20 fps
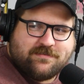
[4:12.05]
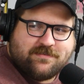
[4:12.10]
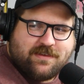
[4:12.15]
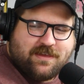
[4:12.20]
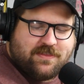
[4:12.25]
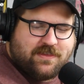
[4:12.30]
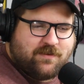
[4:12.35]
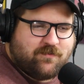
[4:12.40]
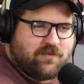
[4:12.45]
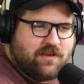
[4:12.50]
Mm.
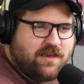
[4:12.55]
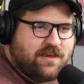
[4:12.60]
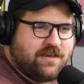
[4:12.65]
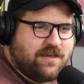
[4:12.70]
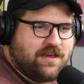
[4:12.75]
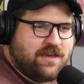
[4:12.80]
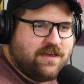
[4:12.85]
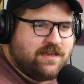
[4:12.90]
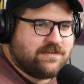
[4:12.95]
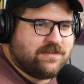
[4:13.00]
I think mm. Ryan
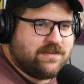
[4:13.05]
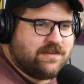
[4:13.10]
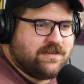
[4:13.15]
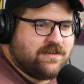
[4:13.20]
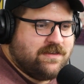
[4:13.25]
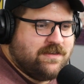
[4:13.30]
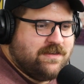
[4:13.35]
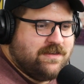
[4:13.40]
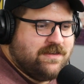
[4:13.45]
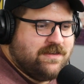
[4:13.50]
Gosling
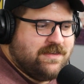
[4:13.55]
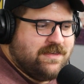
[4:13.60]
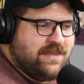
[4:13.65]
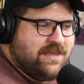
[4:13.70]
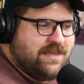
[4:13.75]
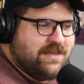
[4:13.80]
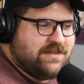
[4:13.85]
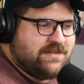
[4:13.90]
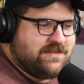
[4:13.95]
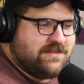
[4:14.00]

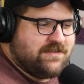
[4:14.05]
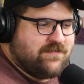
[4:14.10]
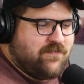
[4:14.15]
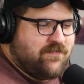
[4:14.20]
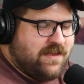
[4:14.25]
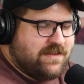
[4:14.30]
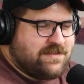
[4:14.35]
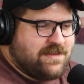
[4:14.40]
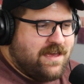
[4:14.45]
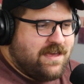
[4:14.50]
is
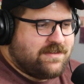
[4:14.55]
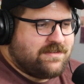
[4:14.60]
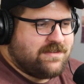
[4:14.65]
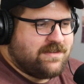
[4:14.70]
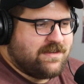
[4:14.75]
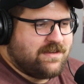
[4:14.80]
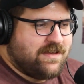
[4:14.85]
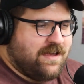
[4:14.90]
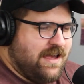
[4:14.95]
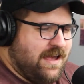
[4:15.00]

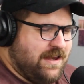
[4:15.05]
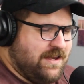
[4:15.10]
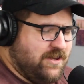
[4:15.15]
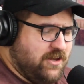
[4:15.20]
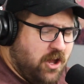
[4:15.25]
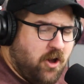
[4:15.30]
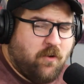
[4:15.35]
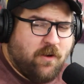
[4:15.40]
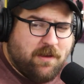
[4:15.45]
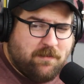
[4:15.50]
fantastic. I
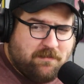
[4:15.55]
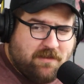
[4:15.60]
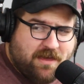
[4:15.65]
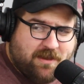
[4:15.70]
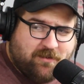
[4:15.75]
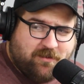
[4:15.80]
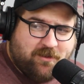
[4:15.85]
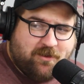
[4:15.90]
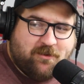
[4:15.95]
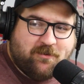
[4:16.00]
know I'm
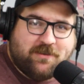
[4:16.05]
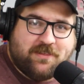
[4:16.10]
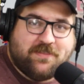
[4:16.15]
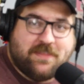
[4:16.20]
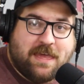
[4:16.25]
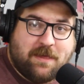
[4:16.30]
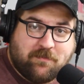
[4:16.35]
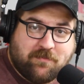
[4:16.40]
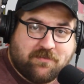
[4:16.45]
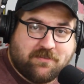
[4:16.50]
not alone in
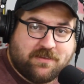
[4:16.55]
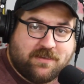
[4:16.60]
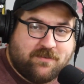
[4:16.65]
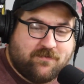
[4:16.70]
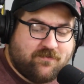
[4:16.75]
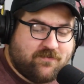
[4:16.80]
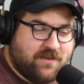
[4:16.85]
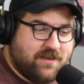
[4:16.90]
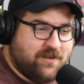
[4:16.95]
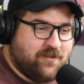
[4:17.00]
that
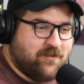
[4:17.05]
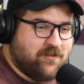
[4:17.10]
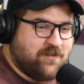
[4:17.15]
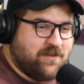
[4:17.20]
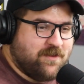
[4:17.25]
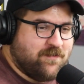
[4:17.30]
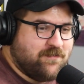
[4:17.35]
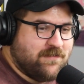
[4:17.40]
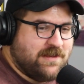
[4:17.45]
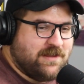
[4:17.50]
belief. I know
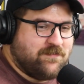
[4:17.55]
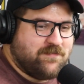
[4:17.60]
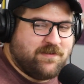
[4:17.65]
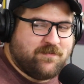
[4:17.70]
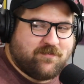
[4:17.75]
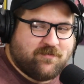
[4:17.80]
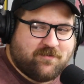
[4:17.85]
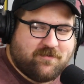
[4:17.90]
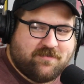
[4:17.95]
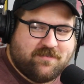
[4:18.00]
that many
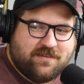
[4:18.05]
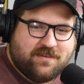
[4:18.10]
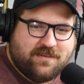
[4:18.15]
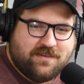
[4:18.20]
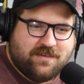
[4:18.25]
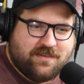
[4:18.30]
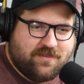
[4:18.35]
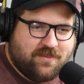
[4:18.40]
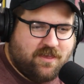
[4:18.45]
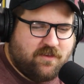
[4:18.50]
people
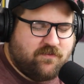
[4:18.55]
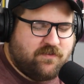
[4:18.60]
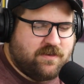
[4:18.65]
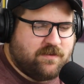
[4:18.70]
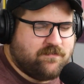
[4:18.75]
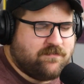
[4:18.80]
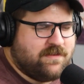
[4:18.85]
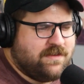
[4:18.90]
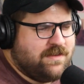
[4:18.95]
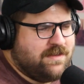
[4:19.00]
love
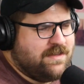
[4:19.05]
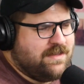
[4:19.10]
him.